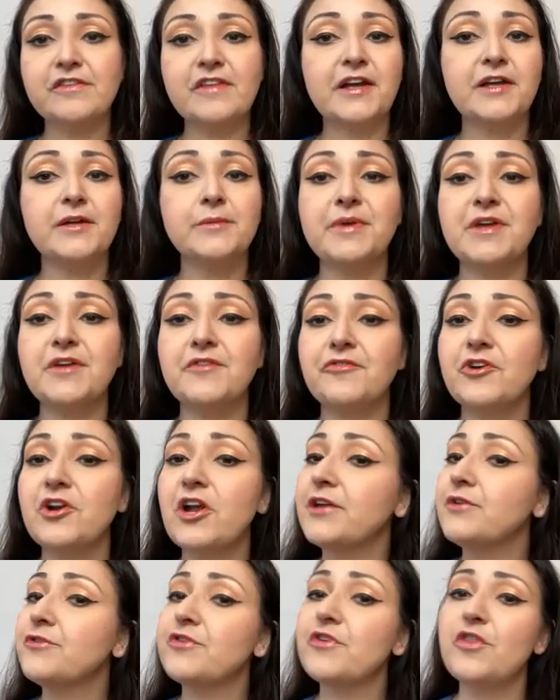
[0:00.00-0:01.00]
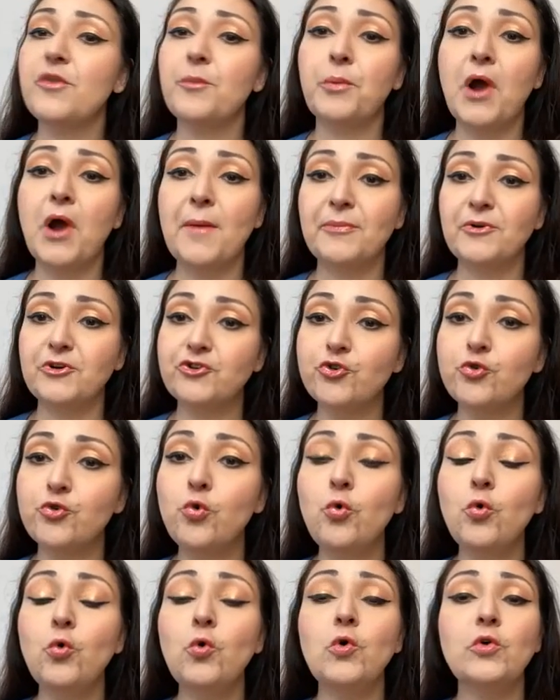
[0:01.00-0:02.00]
That could be for not using the proper
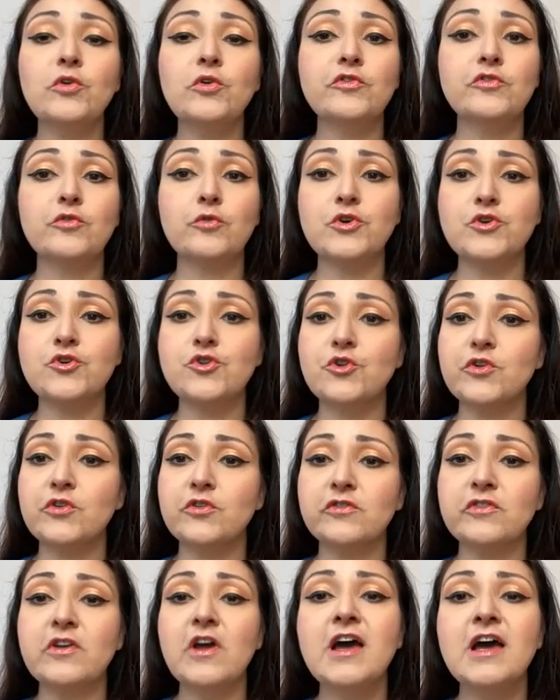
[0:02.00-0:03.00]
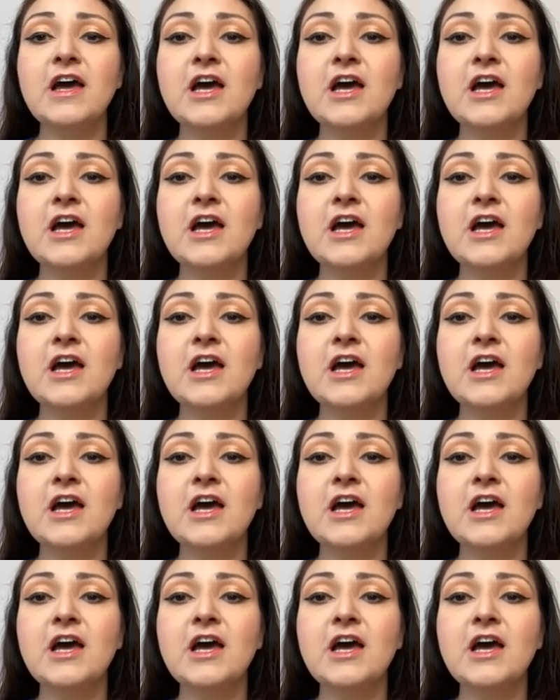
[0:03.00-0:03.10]
tools or just,